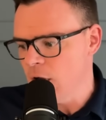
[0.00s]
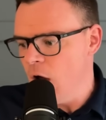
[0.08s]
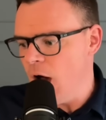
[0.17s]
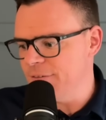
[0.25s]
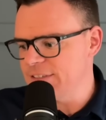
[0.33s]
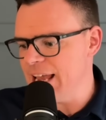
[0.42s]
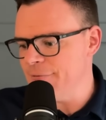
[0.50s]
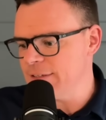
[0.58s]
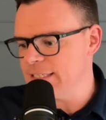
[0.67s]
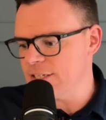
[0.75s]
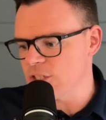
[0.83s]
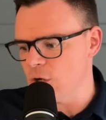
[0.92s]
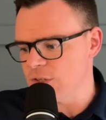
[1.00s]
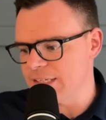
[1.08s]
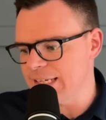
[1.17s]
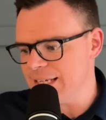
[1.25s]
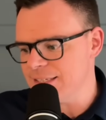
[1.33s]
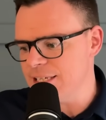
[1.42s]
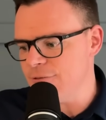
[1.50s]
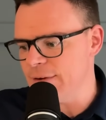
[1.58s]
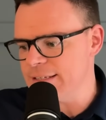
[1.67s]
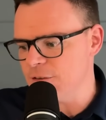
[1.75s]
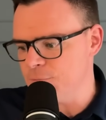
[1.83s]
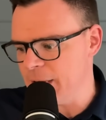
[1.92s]
Of San Francisco's 6
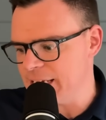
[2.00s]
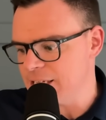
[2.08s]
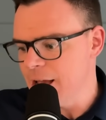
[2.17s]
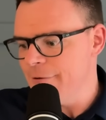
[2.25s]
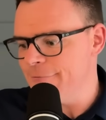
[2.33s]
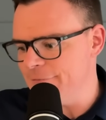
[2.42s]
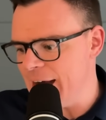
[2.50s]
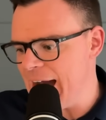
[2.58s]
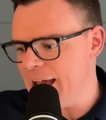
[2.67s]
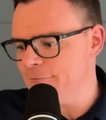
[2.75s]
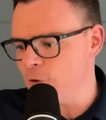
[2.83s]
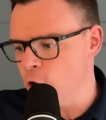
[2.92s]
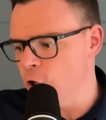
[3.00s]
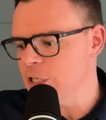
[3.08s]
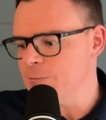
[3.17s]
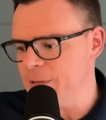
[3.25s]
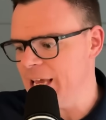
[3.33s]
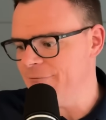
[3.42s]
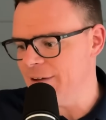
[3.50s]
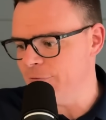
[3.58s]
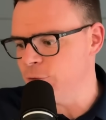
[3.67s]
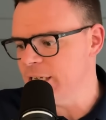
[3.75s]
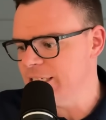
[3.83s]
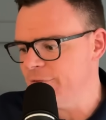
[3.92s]
defensive picks, 5 earned PFF
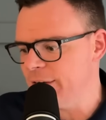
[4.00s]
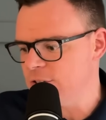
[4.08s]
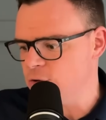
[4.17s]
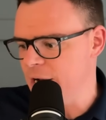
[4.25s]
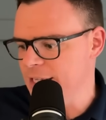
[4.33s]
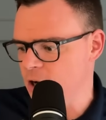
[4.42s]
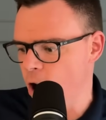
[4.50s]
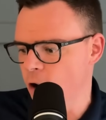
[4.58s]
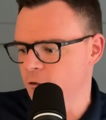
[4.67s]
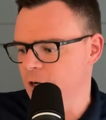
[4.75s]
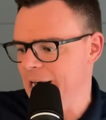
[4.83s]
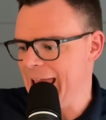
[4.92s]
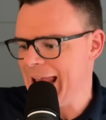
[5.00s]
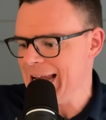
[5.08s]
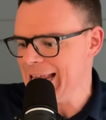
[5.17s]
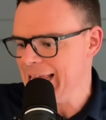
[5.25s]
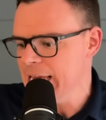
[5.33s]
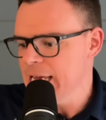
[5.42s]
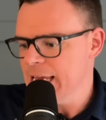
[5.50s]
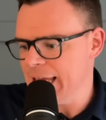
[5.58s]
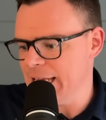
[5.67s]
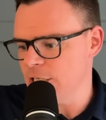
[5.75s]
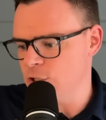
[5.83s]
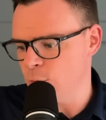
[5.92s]
run defense grades over 80
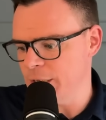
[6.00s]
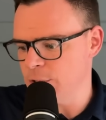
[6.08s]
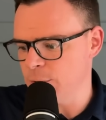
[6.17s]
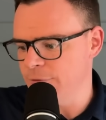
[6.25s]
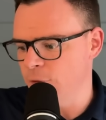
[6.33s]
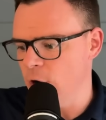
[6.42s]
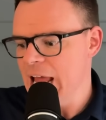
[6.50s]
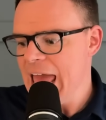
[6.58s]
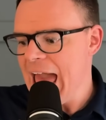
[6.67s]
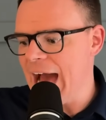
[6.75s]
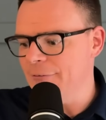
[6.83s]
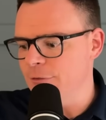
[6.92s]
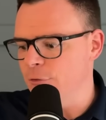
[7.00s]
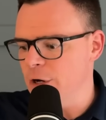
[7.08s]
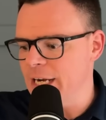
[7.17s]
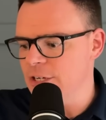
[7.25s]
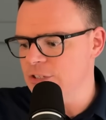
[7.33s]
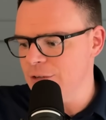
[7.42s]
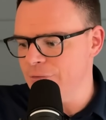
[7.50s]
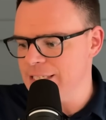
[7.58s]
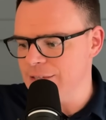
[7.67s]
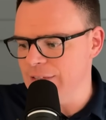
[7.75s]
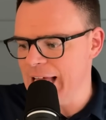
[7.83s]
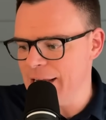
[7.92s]
in 2024. After the 49ers
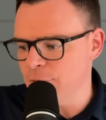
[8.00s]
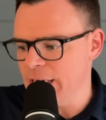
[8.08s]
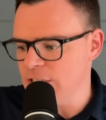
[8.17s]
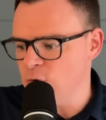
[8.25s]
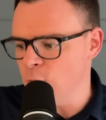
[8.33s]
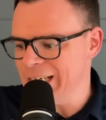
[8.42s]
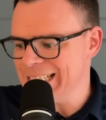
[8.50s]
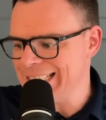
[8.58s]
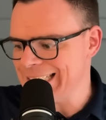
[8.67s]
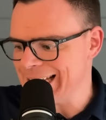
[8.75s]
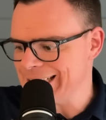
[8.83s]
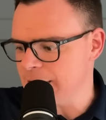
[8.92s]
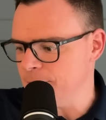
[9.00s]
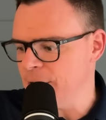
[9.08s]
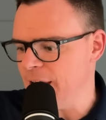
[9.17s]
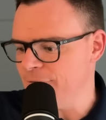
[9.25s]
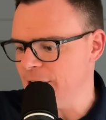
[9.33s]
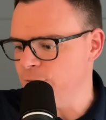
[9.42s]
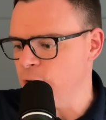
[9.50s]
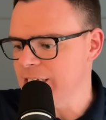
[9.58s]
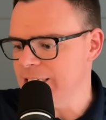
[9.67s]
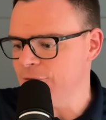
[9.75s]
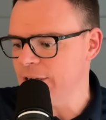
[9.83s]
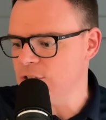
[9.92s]
defensive line ranked 26th in PFF run
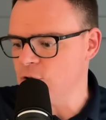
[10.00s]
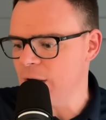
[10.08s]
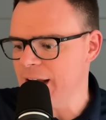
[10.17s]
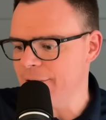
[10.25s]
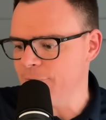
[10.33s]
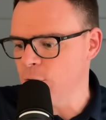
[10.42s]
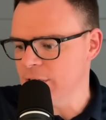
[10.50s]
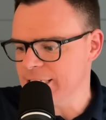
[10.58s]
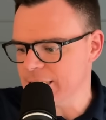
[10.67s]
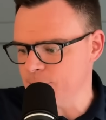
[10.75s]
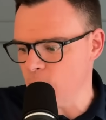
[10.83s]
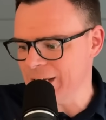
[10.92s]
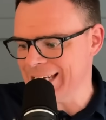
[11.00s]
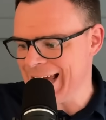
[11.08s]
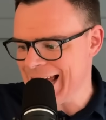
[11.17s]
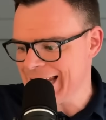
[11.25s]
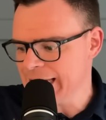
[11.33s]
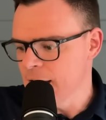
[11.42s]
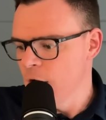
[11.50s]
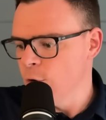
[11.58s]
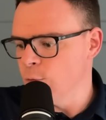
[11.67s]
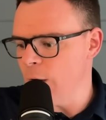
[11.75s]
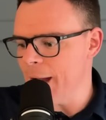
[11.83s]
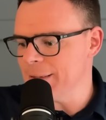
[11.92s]
defense grade at 46.9,
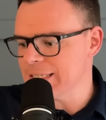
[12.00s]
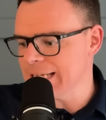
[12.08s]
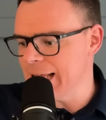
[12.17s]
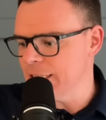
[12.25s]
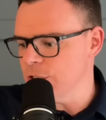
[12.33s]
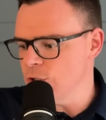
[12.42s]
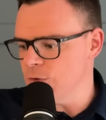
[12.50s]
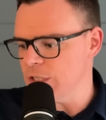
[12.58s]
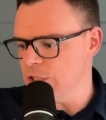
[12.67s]
Robert Saleh knew the